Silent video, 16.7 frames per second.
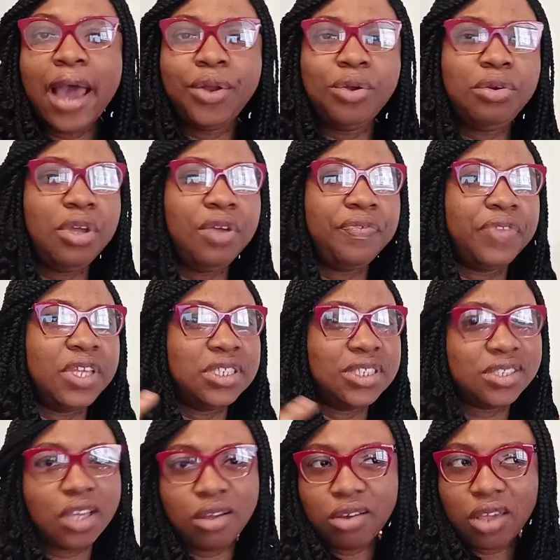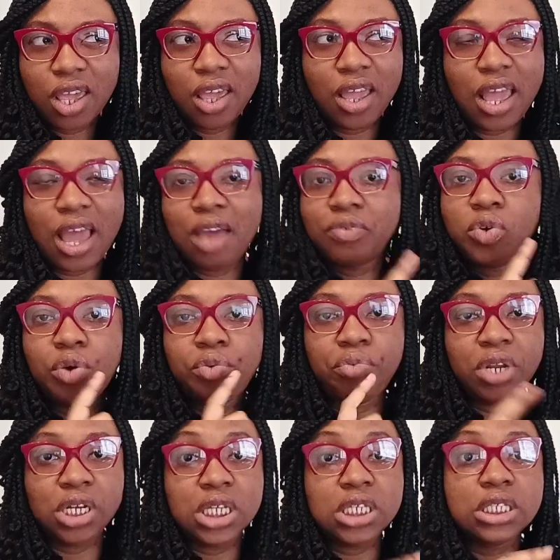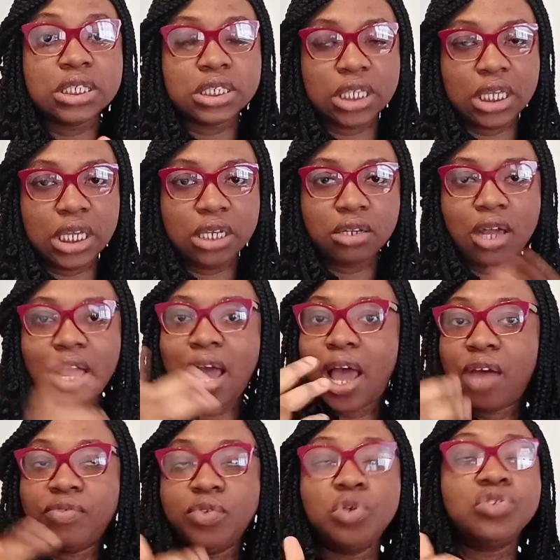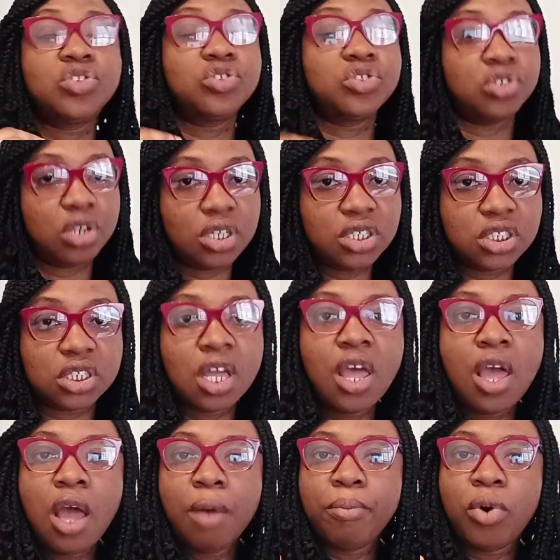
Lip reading: I don't know if they sell here. I've not really seen. I have not searched.